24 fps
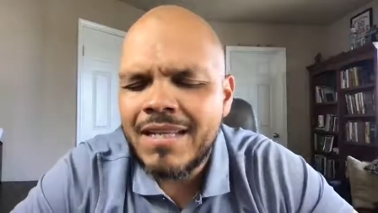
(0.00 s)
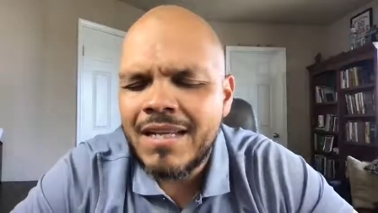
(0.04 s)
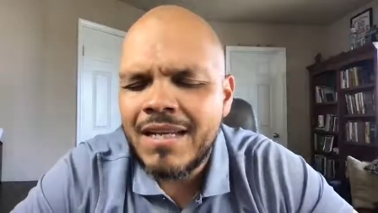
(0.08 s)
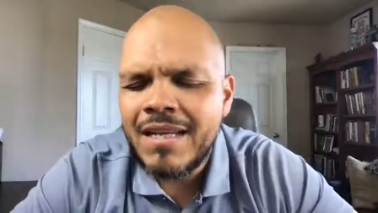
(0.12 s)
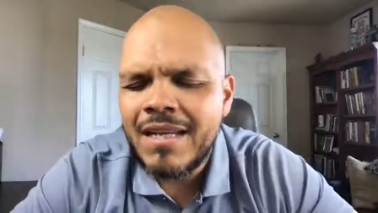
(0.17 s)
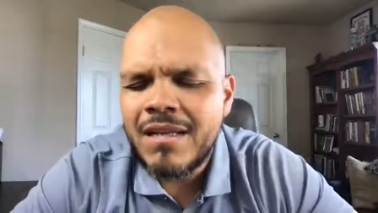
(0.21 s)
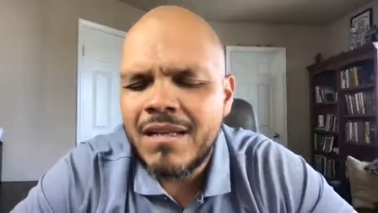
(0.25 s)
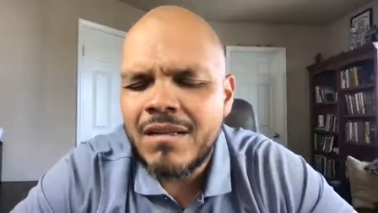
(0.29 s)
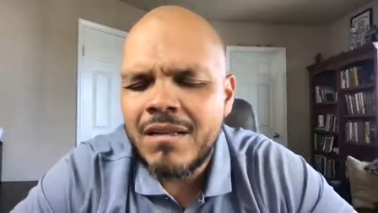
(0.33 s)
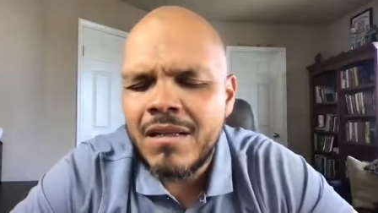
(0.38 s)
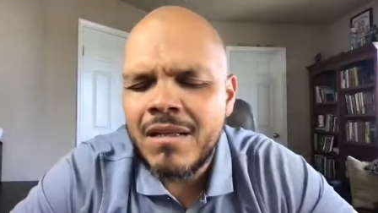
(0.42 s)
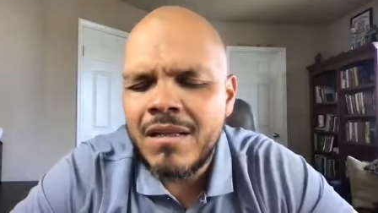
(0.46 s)

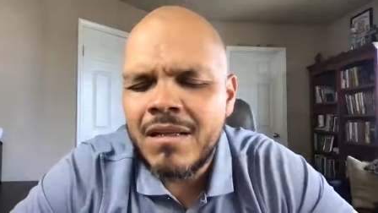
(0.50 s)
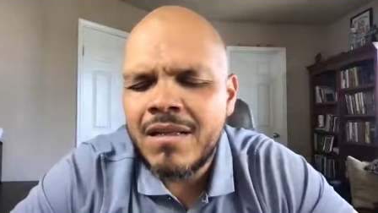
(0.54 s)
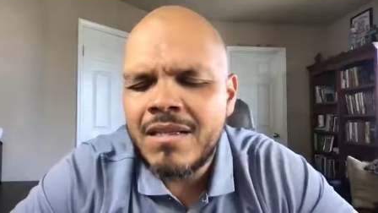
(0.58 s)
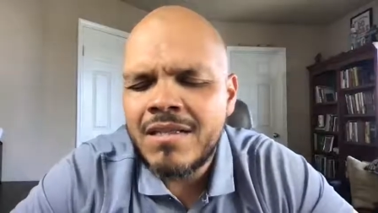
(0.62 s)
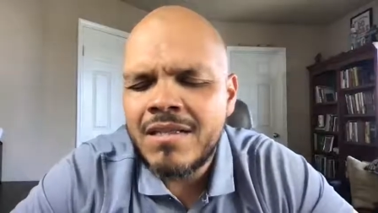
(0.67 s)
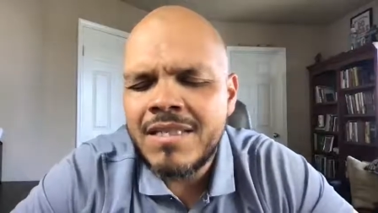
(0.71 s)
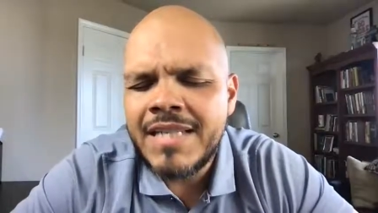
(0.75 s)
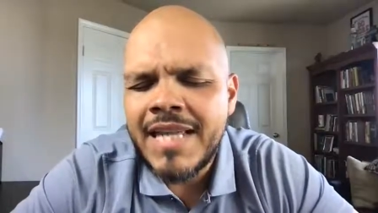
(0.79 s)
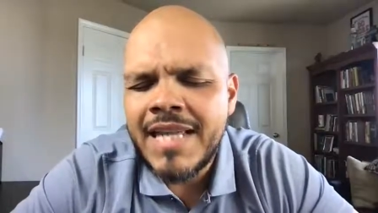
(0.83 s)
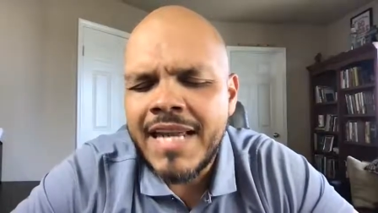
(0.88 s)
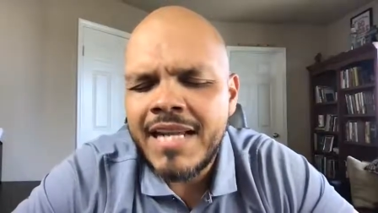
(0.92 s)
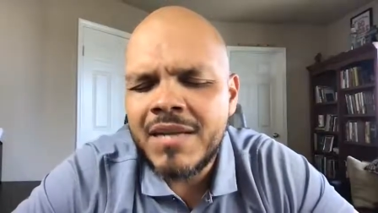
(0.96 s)
And in
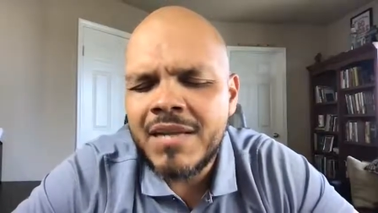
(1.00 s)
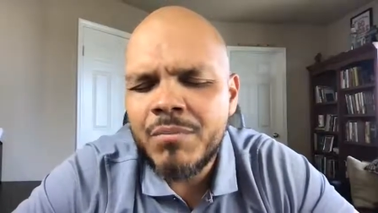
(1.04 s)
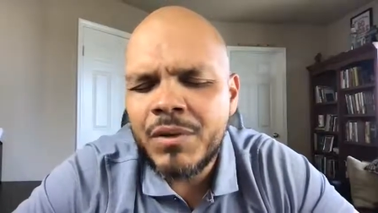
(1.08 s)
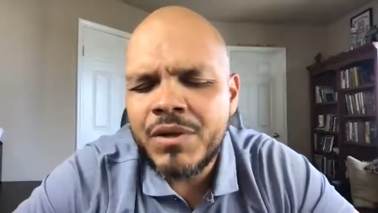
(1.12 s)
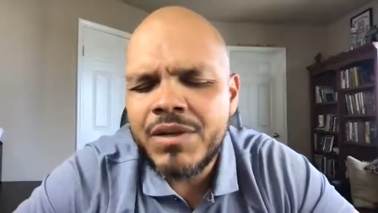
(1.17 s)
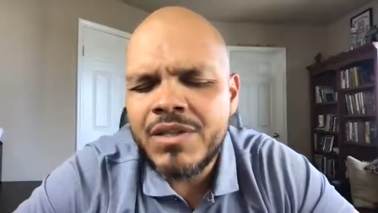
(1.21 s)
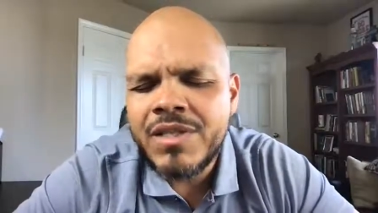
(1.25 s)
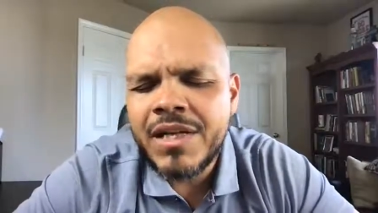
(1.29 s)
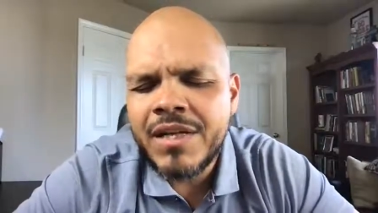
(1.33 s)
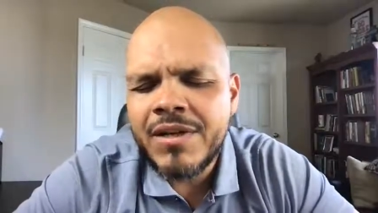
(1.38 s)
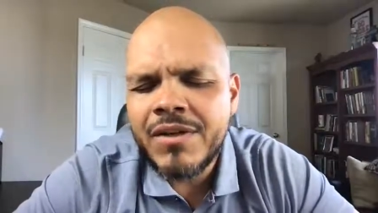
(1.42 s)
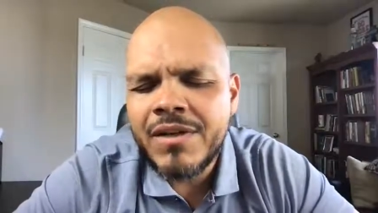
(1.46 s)
this day,
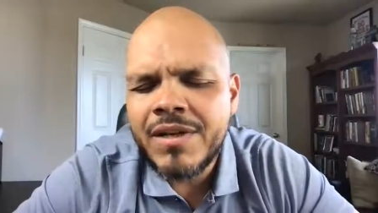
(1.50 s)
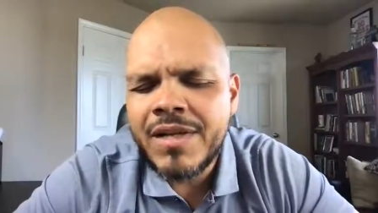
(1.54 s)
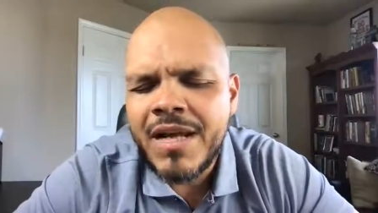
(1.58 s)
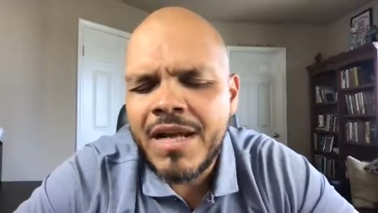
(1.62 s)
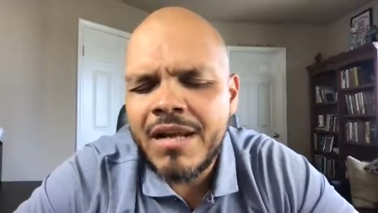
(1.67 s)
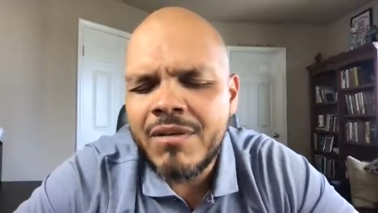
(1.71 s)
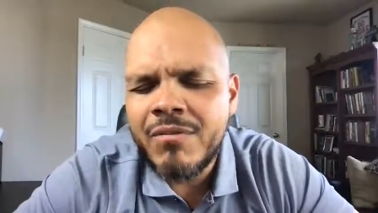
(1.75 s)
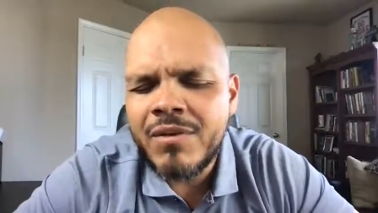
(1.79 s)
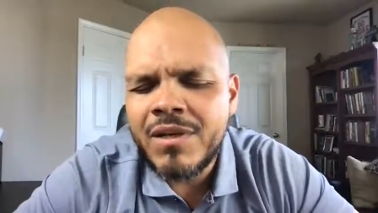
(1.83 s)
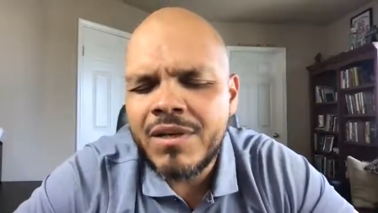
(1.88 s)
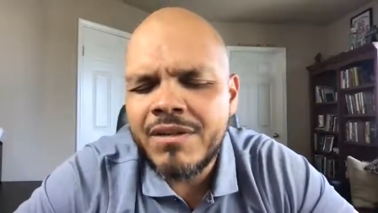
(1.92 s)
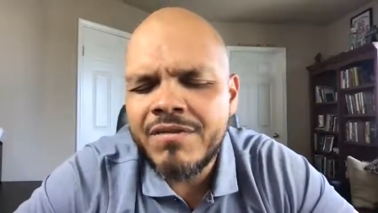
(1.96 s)

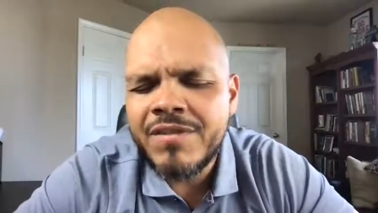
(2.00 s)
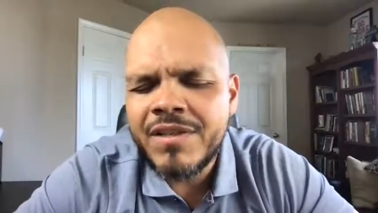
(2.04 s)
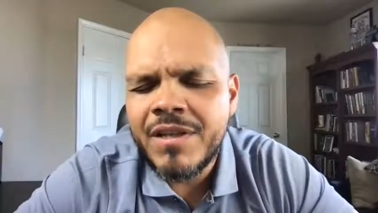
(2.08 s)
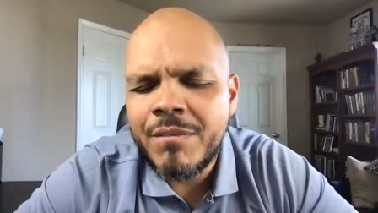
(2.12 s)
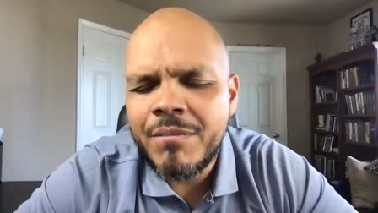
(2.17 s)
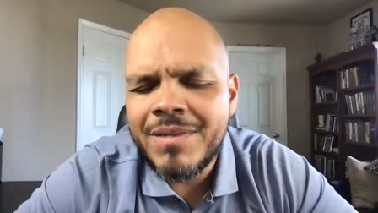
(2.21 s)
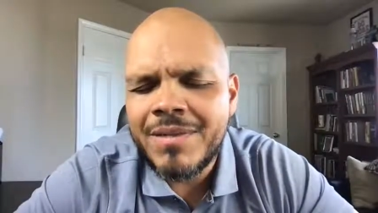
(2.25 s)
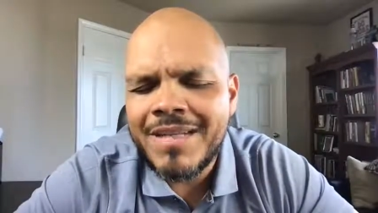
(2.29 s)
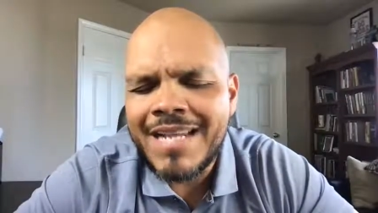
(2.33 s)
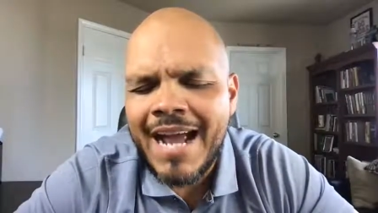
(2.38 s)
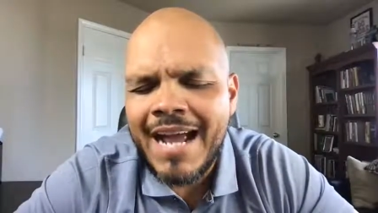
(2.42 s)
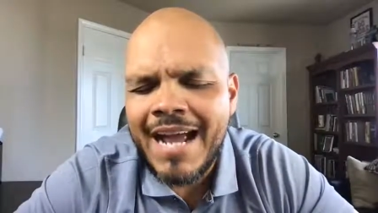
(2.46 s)
particularly, we lift
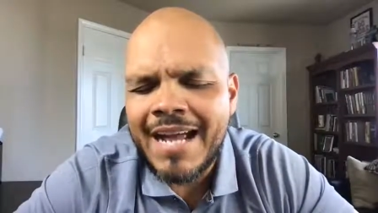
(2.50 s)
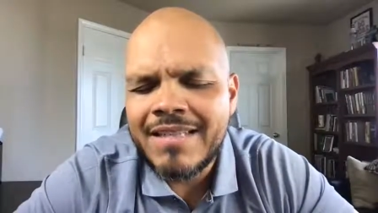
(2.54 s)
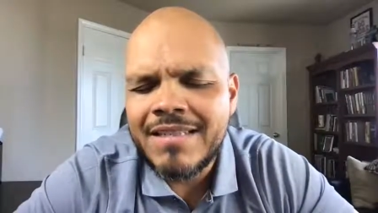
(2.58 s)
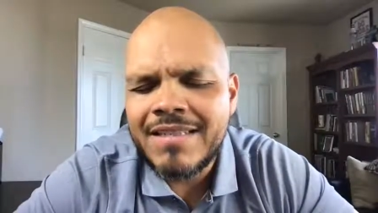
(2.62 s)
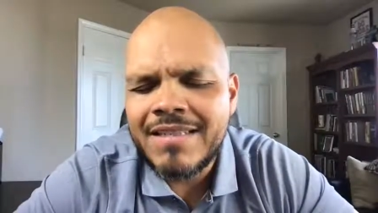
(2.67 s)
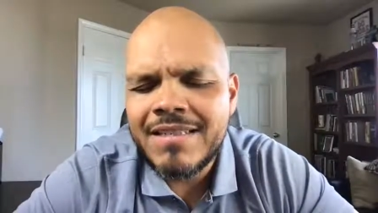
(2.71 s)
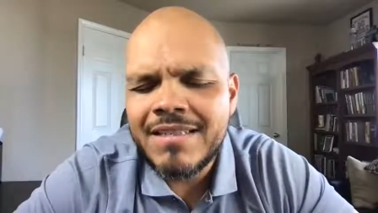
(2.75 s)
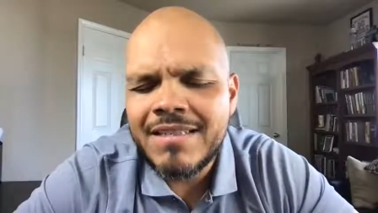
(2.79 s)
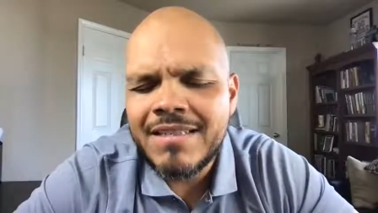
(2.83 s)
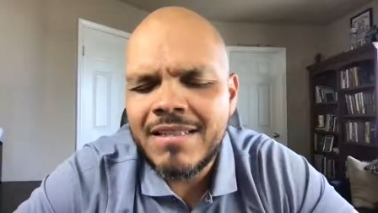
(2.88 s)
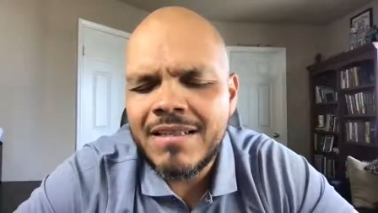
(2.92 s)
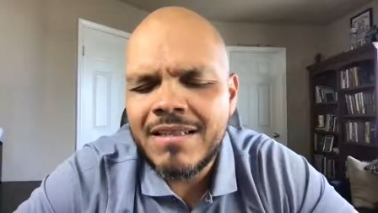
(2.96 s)
up
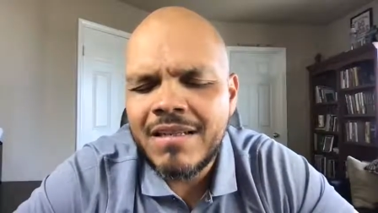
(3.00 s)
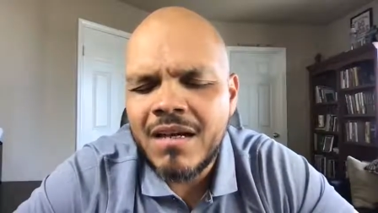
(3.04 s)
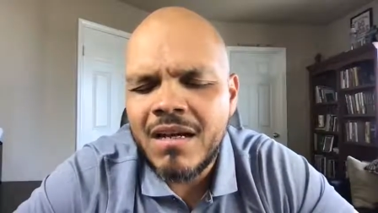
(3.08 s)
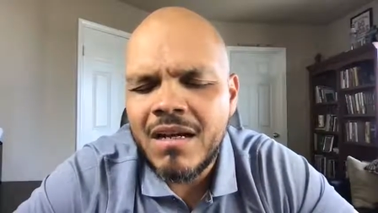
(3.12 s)
dads.